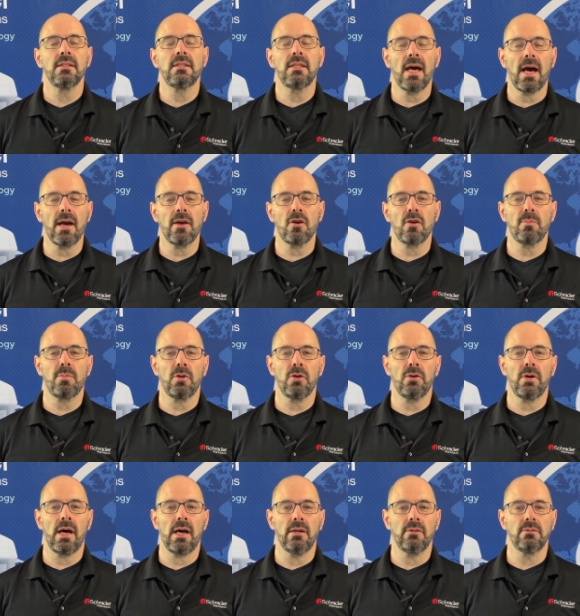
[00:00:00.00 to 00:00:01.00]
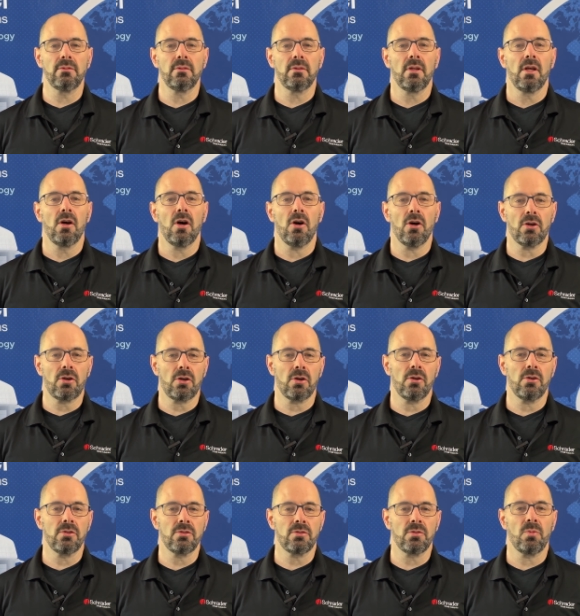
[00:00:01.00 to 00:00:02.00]
Tire blowout
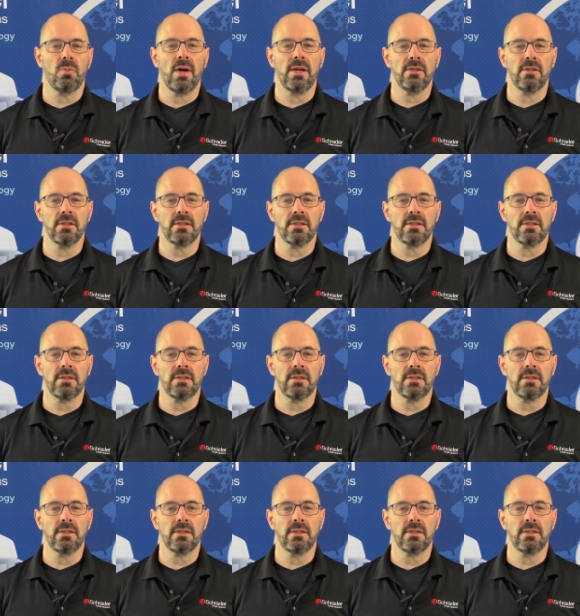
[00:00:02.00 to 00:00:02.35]
occurs when